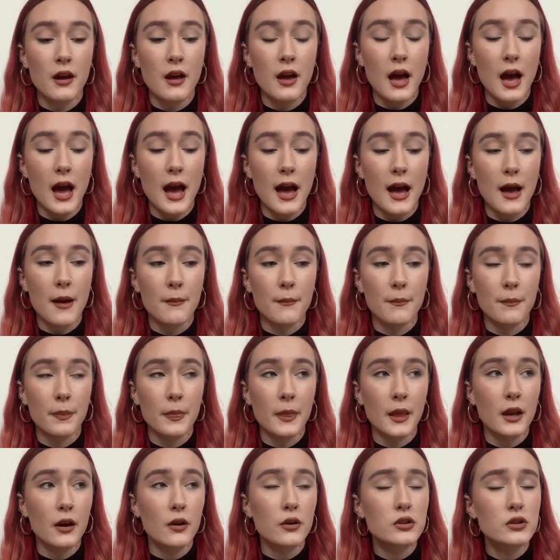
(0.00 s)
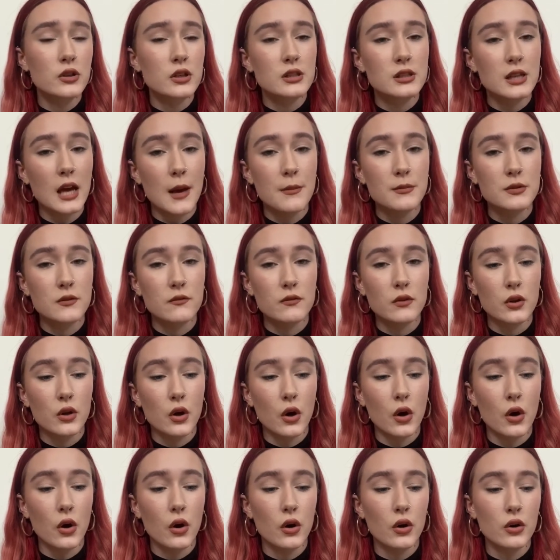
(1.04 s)
And also in terms of the
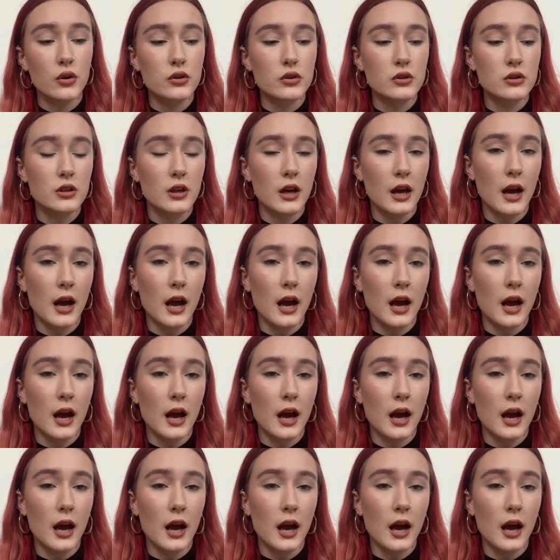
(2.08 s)
course,